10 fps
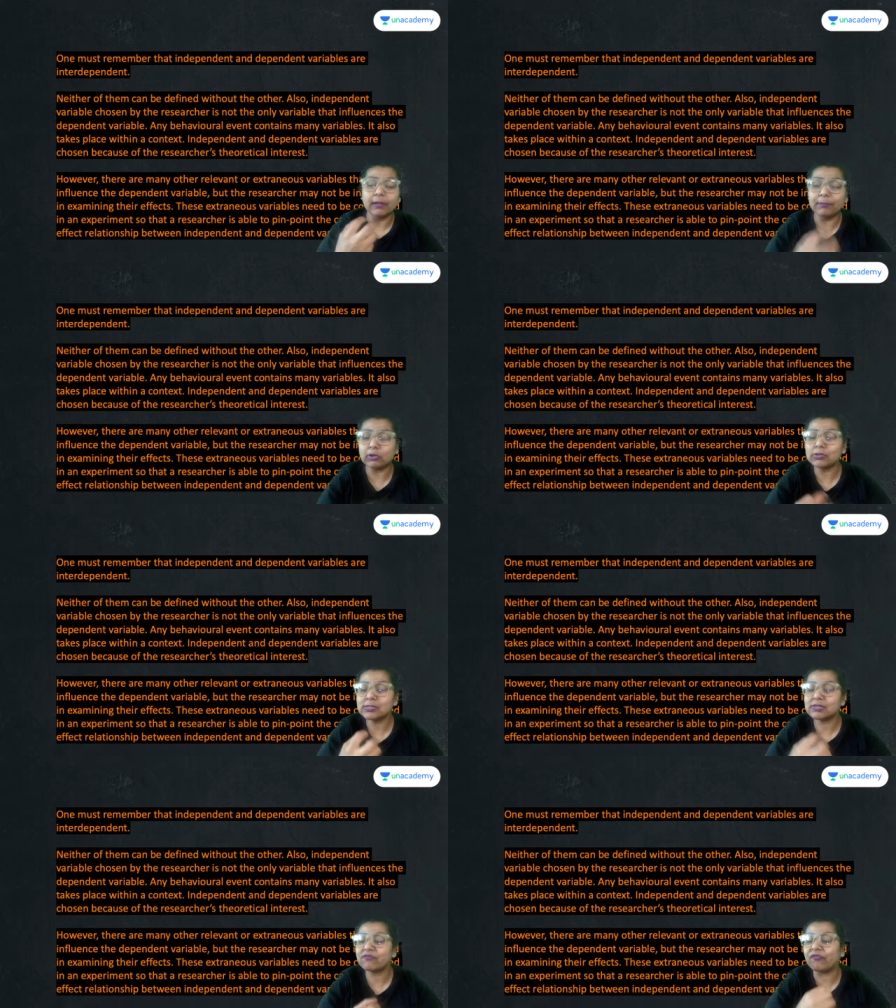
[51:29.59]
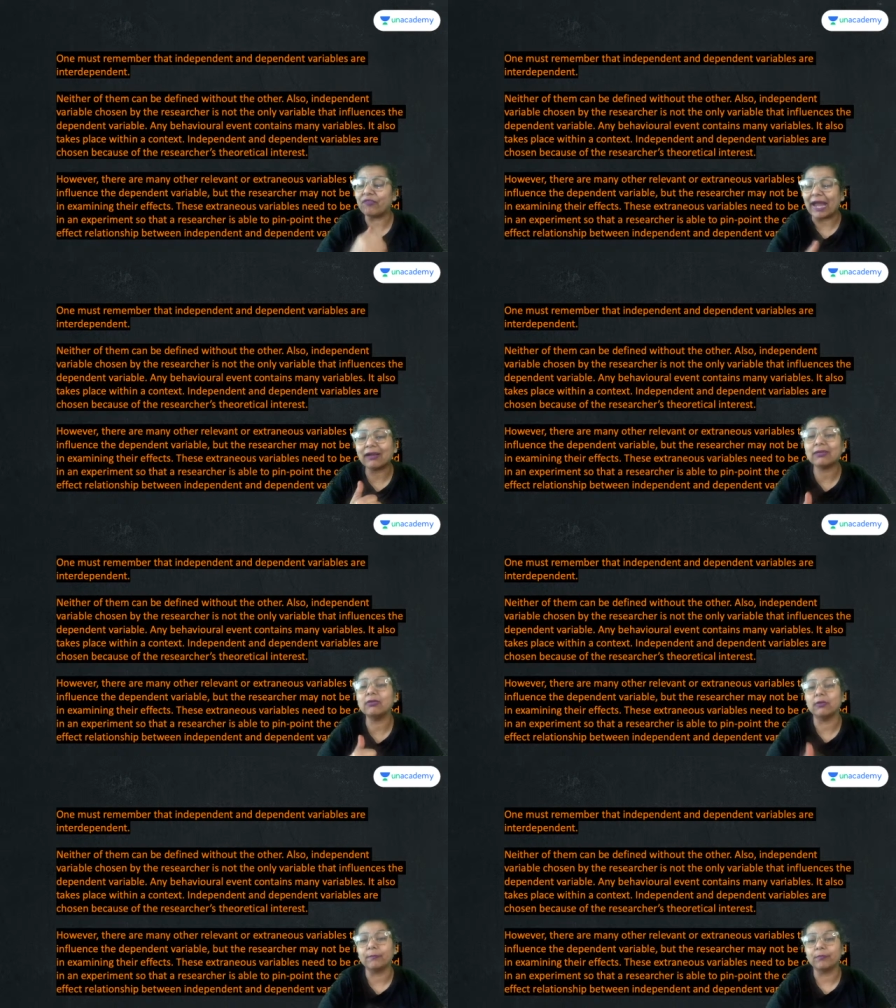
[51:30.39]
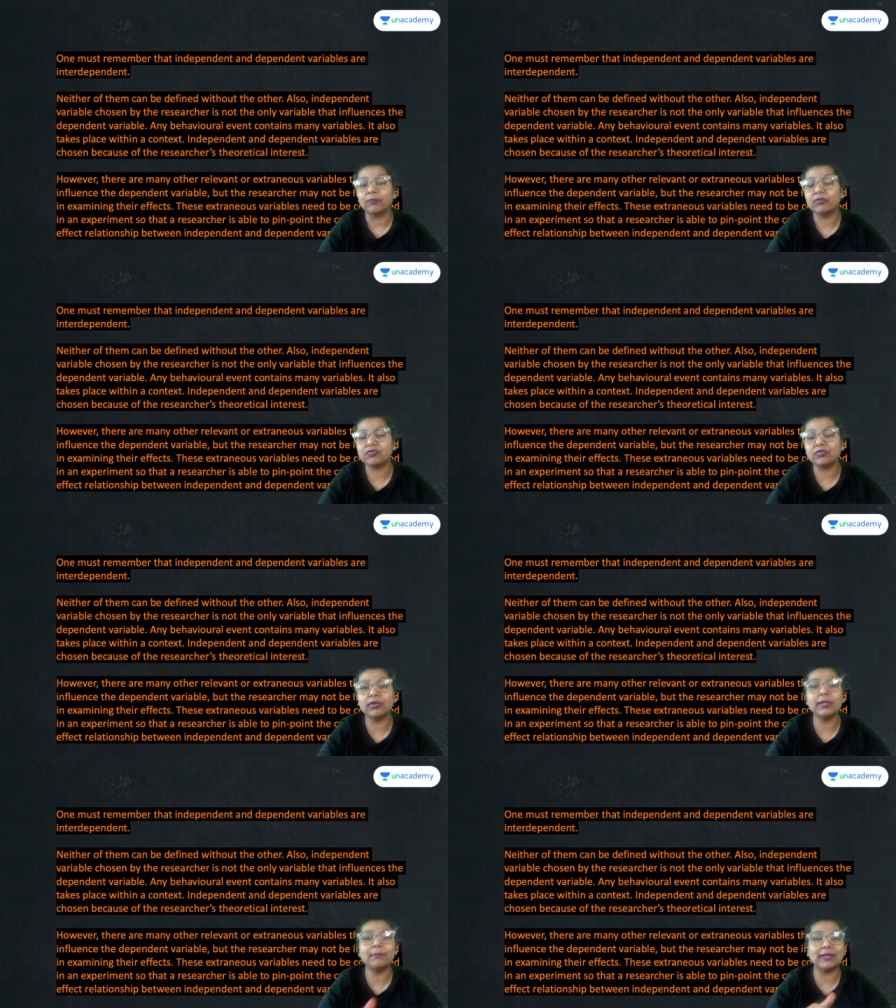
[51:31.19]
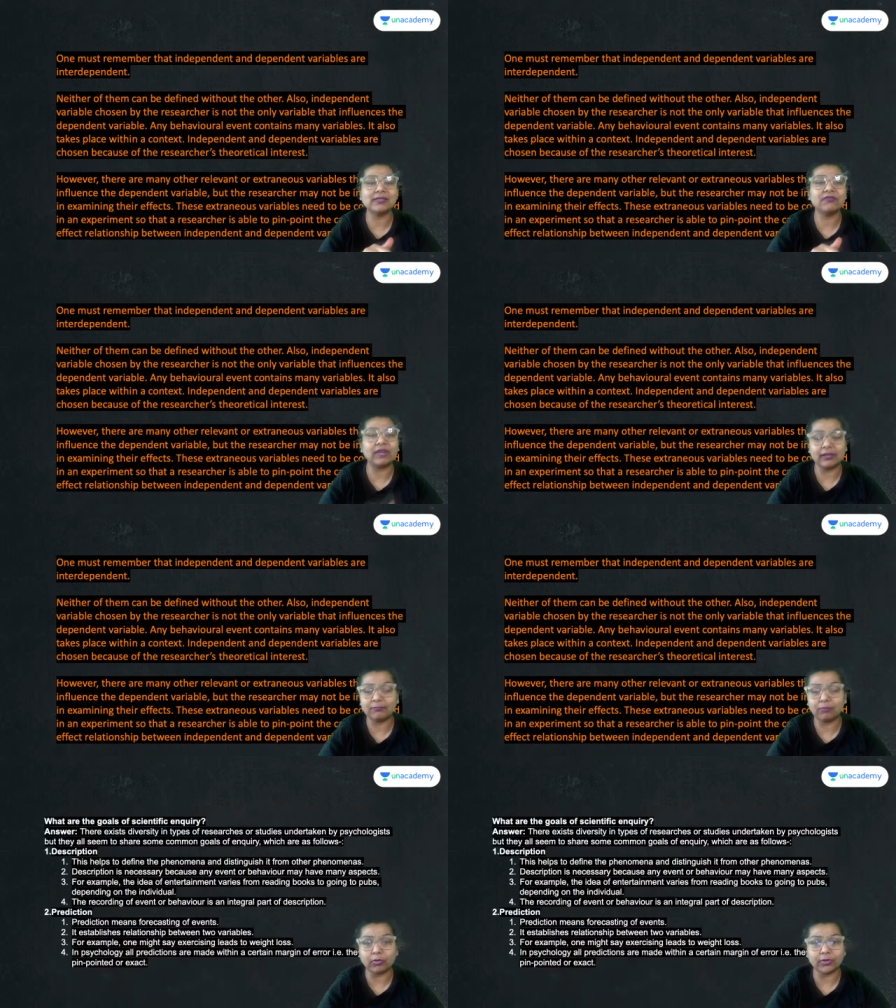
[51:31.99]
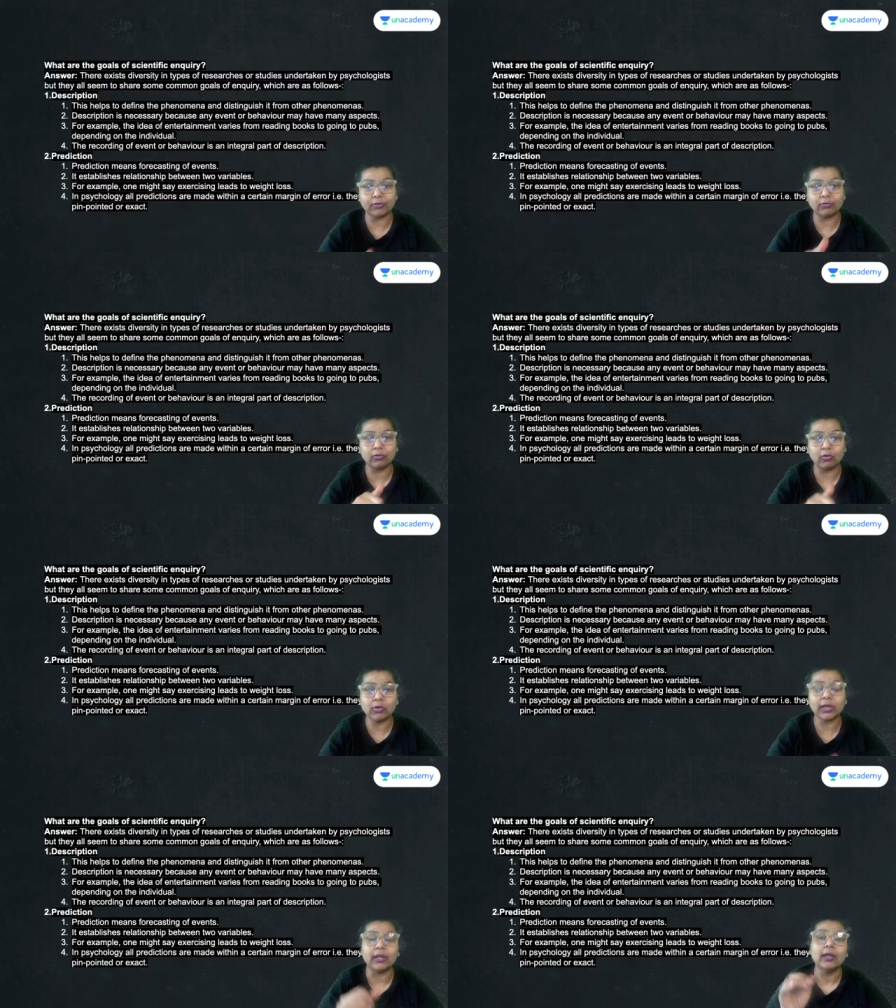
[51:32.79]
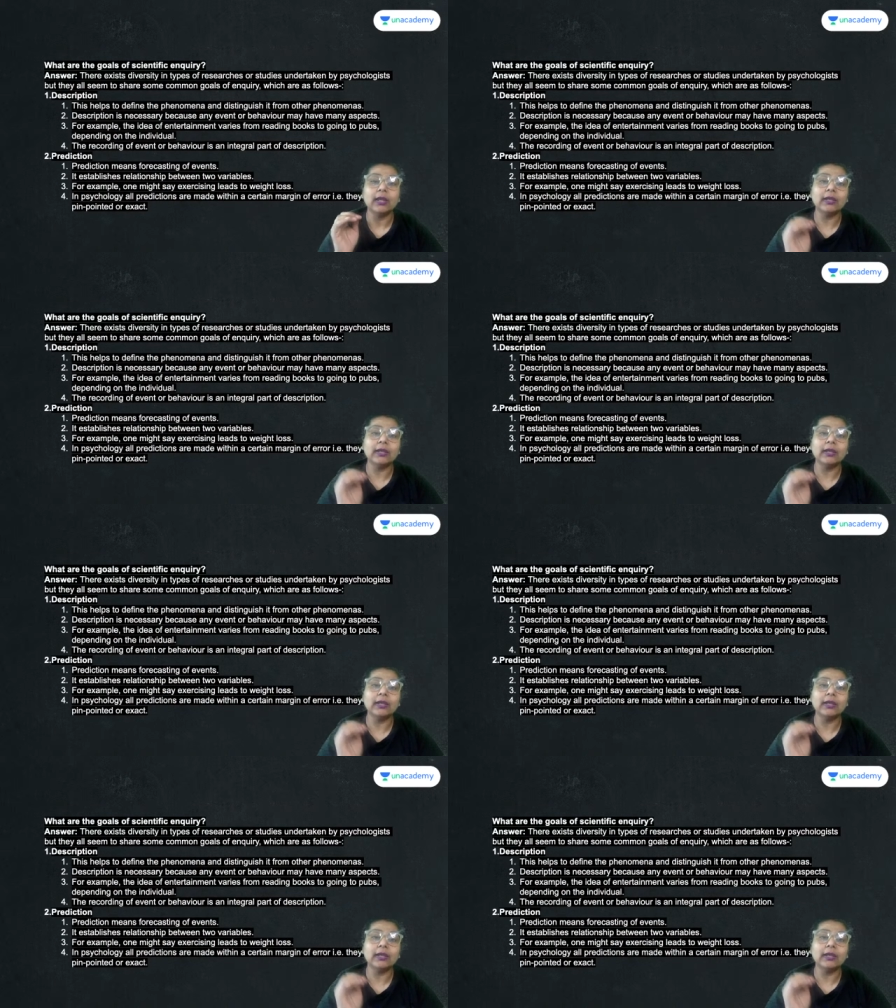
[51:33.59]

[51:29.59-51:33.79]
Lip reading: because it's a factor which really plays a very important role. Okay.